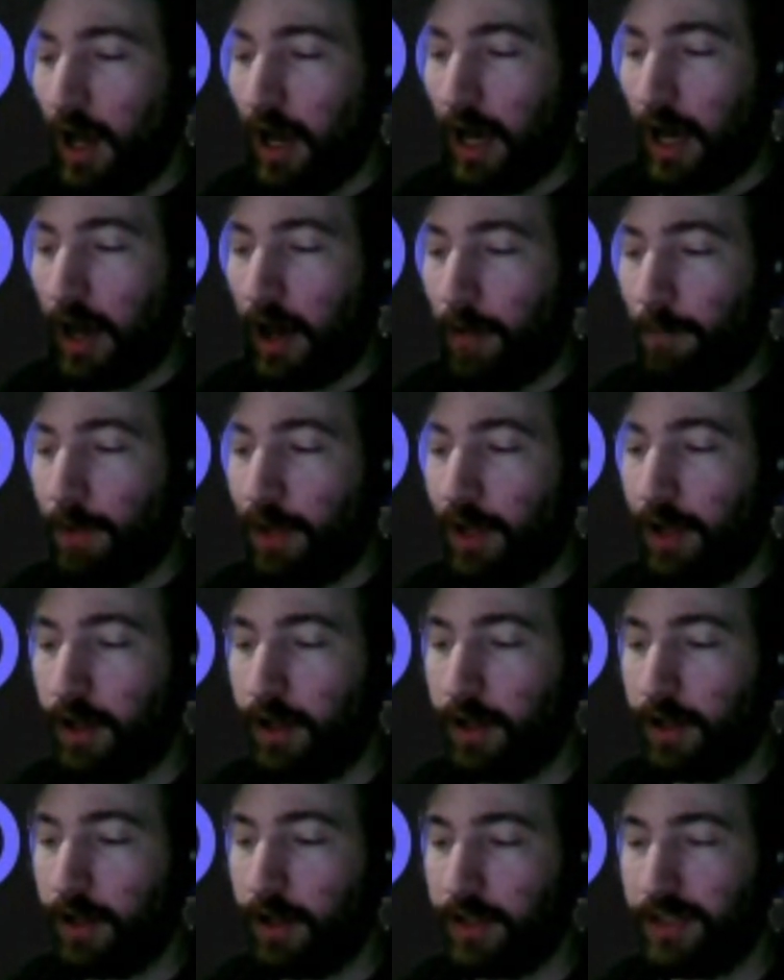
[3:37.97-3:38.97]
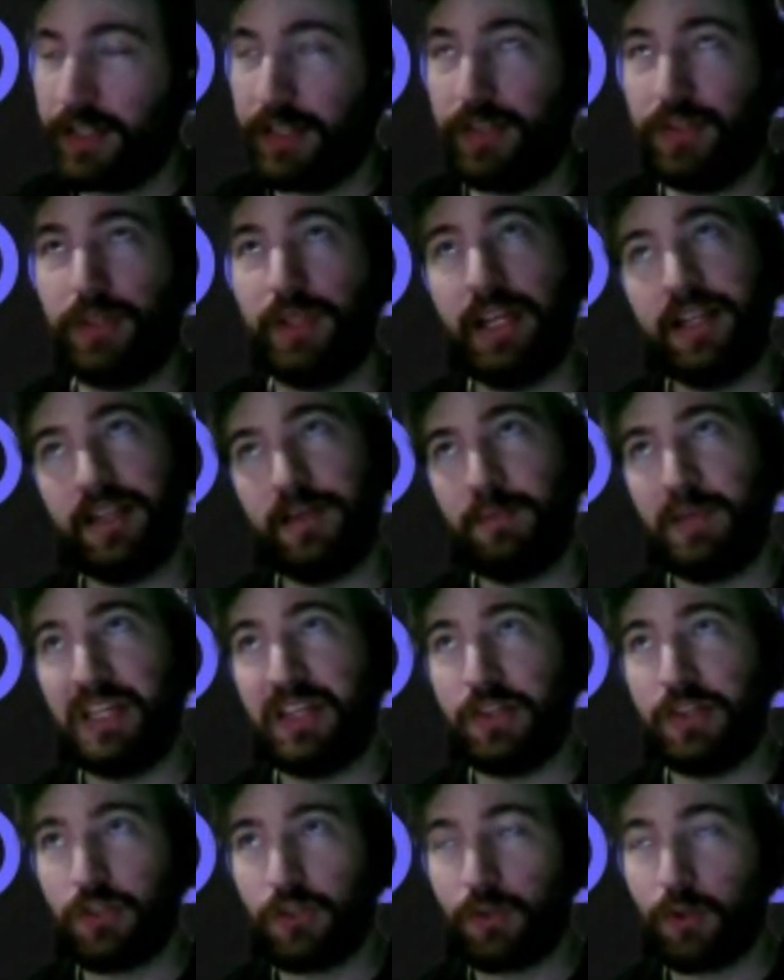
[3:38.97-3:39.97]
Let's see, so that's
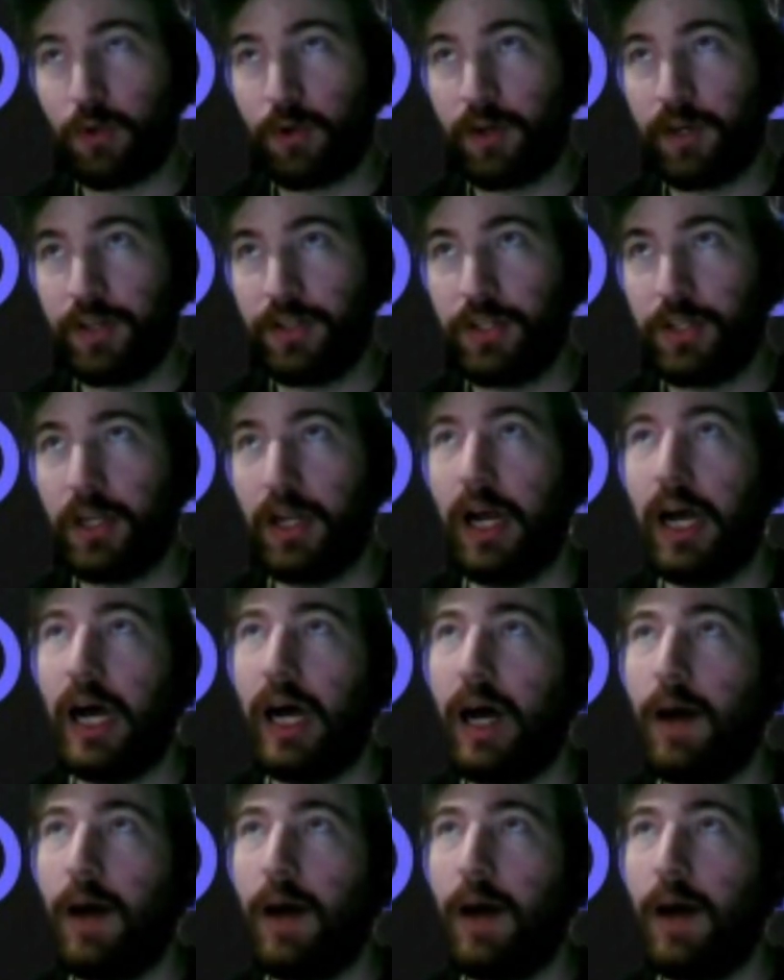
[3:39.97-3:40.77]
PEAQ storage.